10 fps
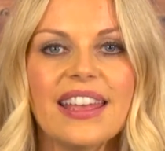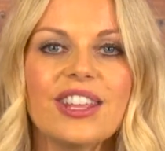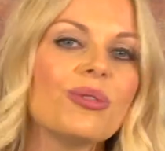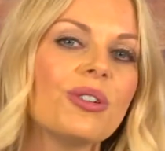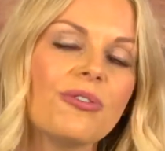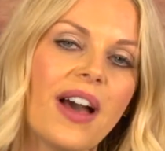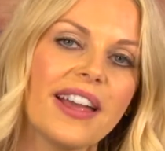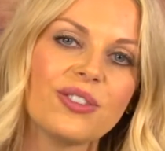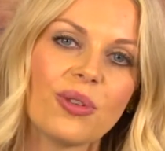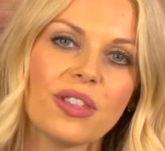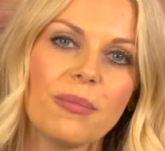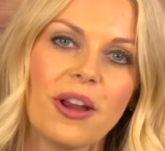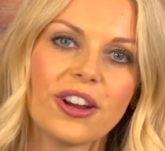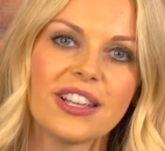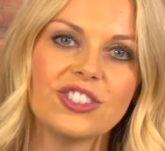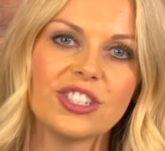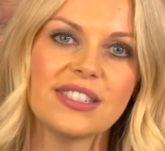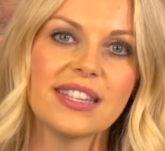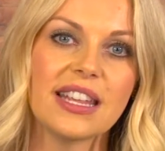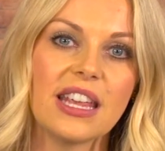You will find North American
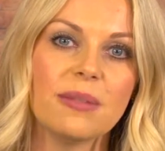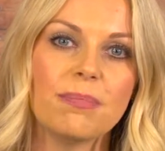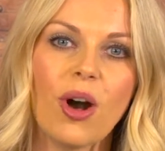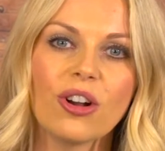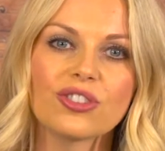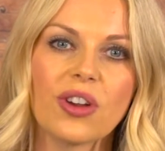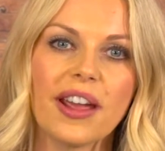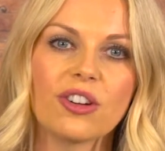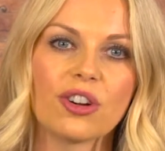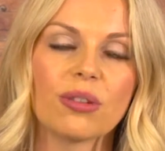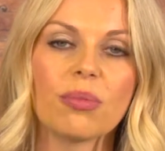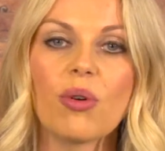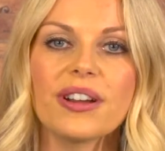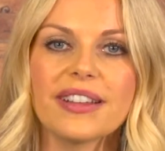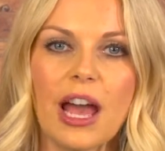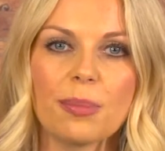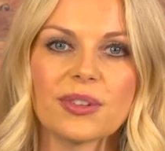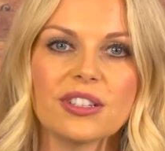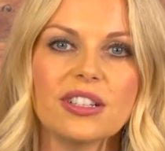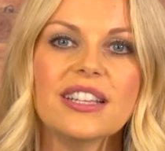ginseng in bulk dried herb or in
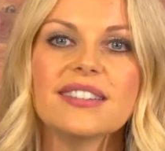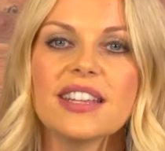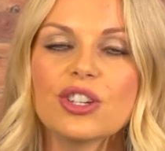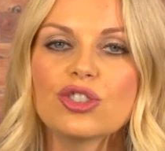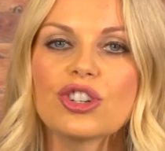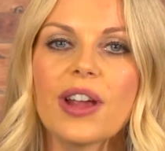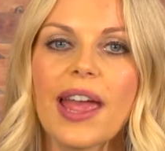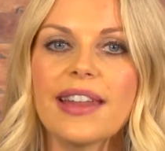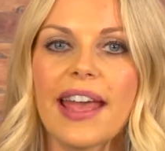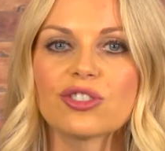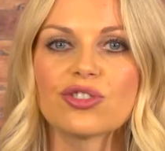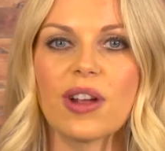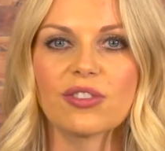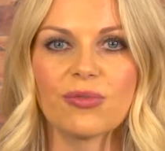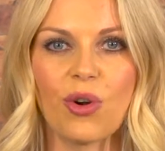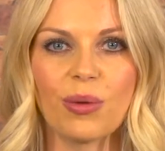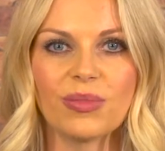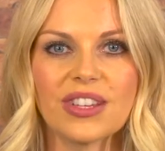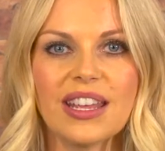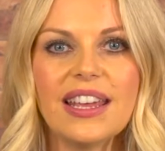capsule, tincture, and extract
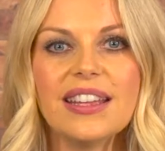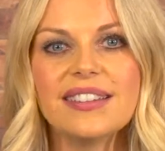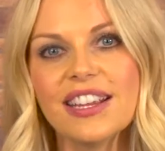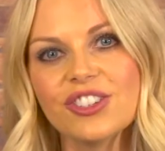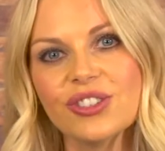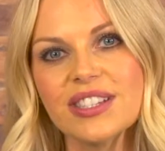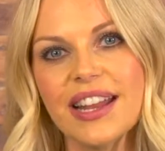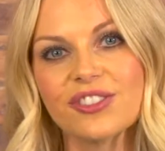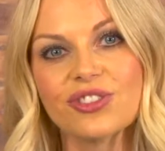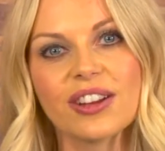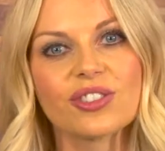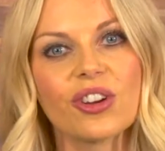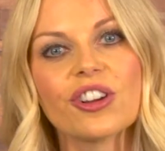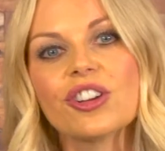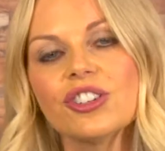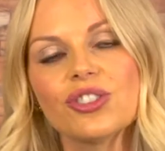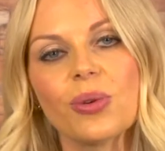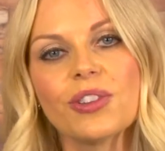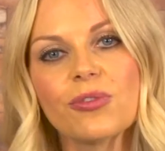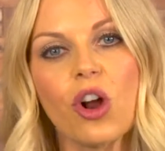forms. Tinctures and extracts are a good
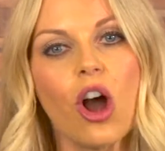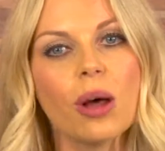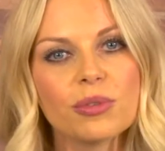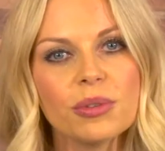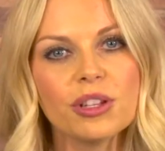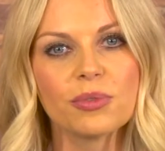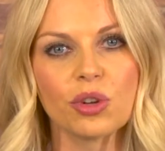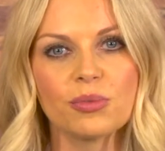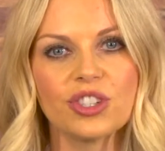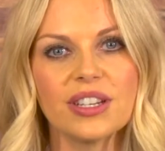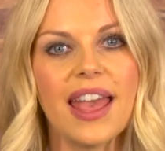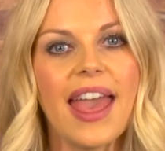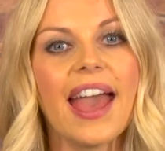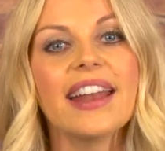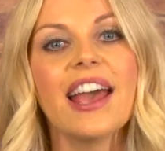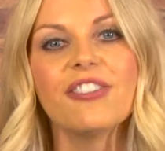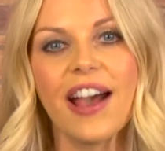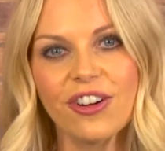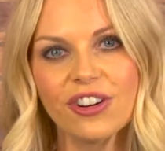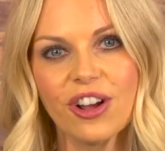choice for optimal absorption and have
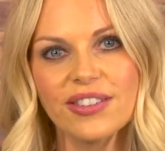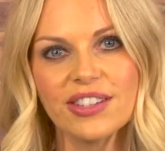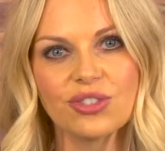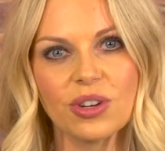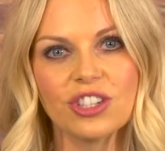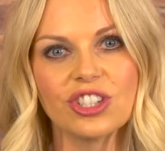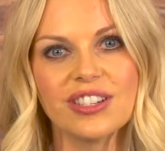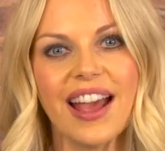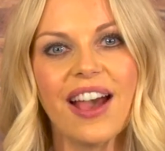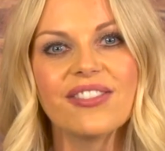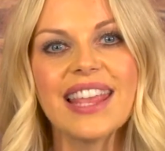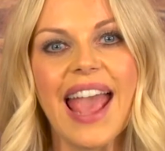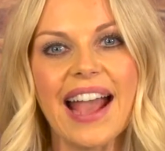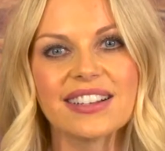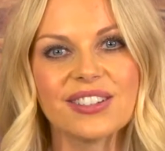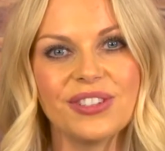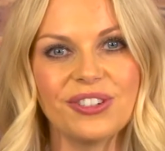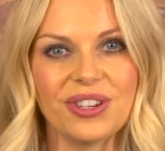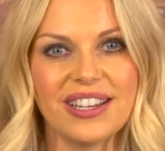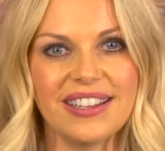higher concentration of the active
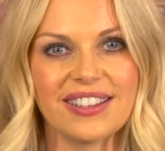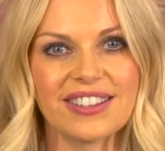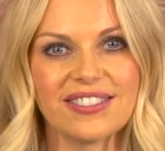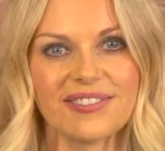ingredients.